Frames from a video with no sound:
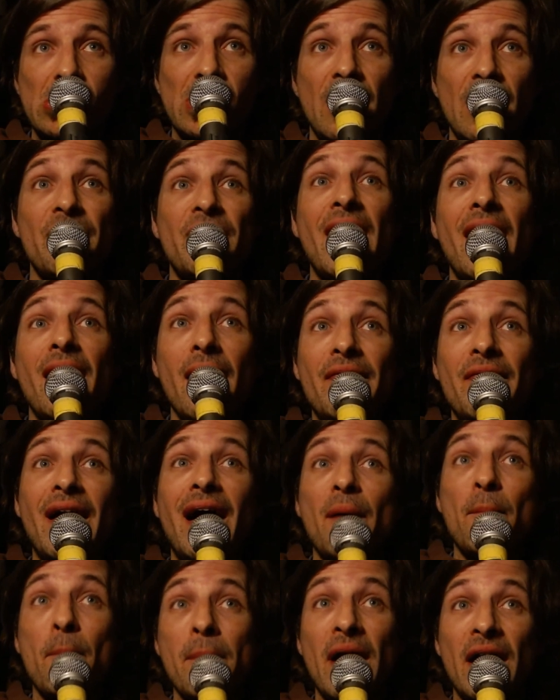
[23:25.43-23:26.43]

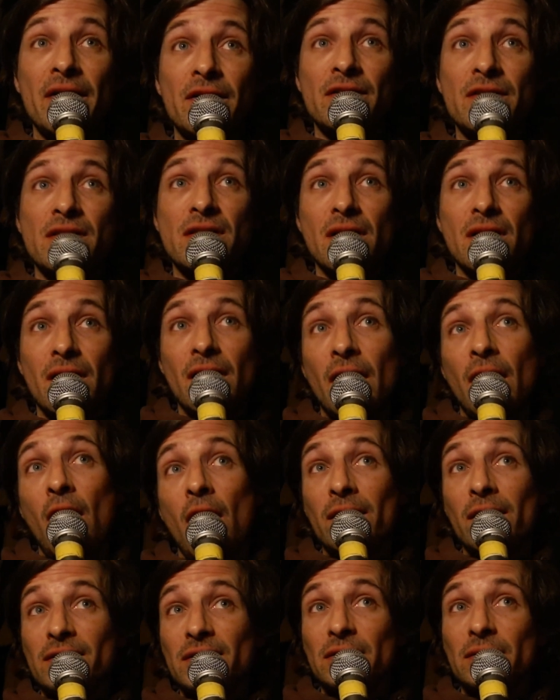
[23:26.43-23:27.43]
That matters a
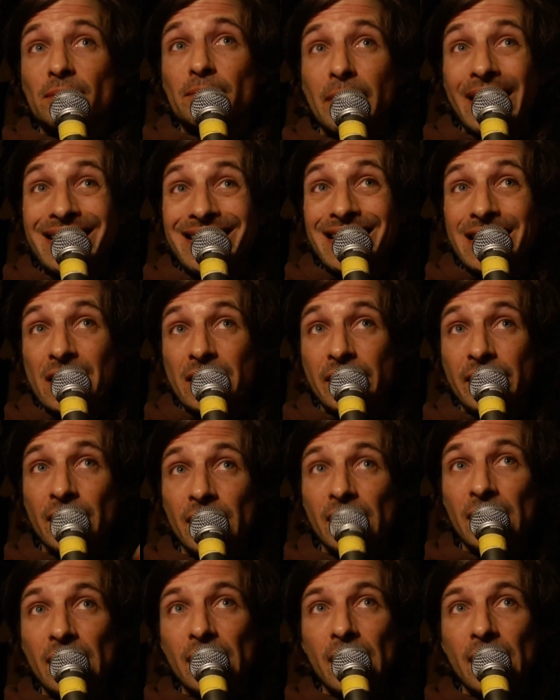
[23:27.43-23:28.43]
lot, basically.
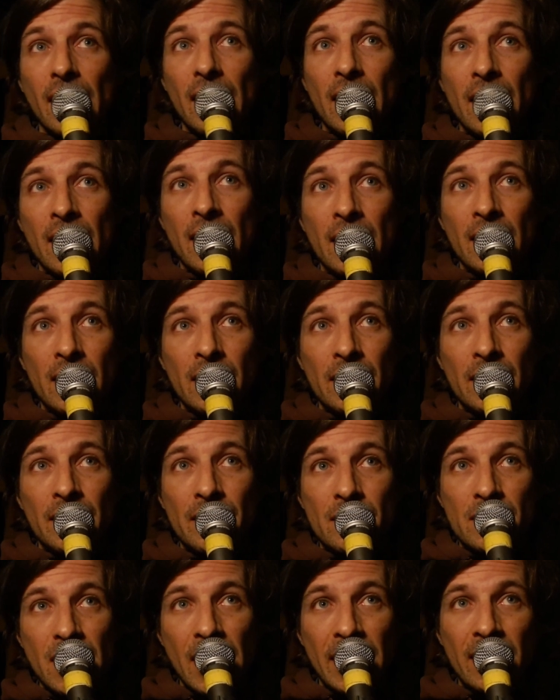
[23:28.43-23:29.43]
And
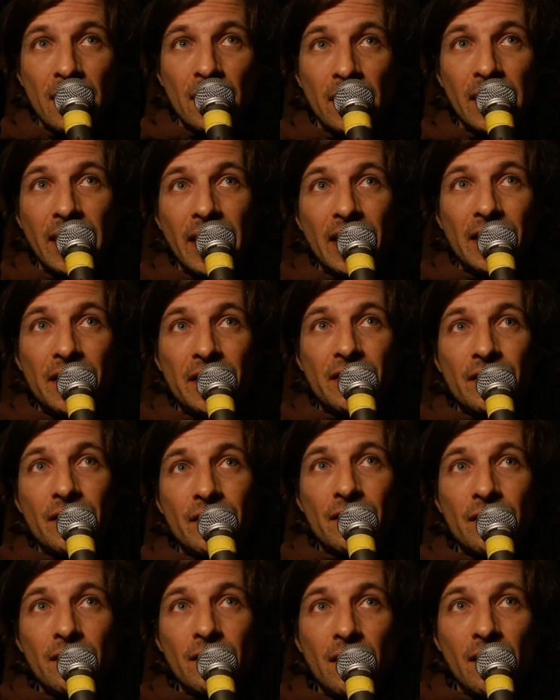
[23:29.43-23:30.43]
there's like a
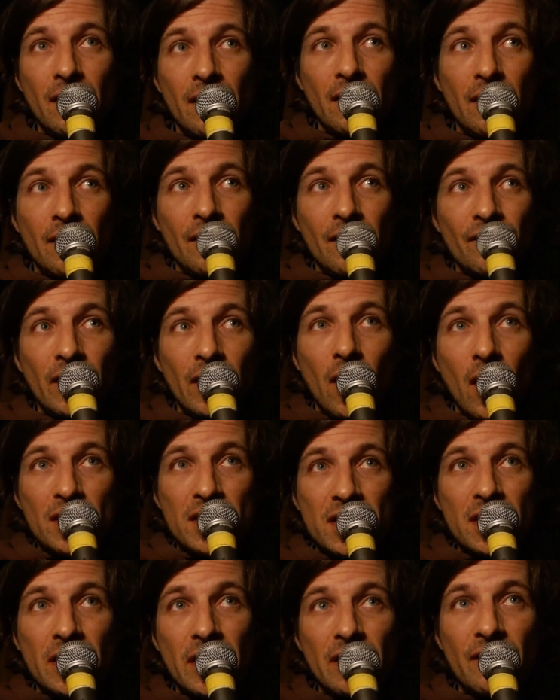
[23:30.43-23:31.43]
linear
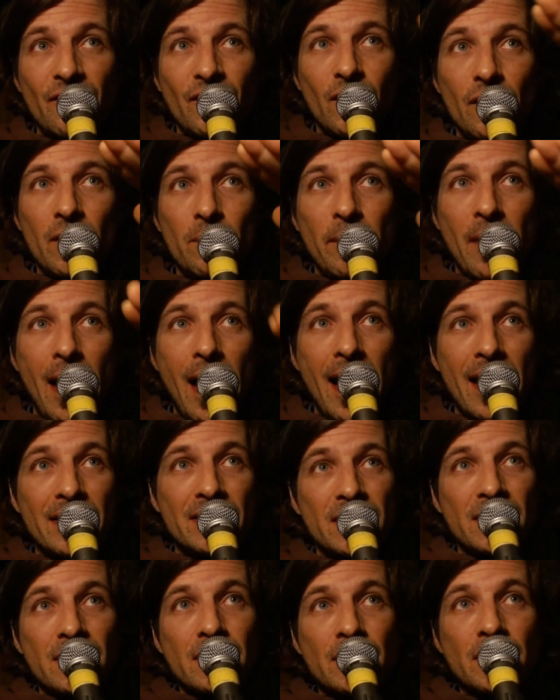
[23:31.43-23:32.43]
velocity for the
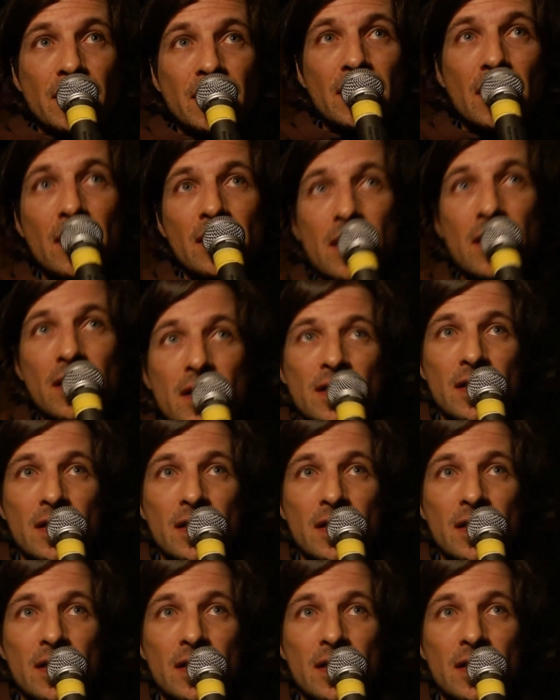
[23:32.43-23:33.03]
pads. There's a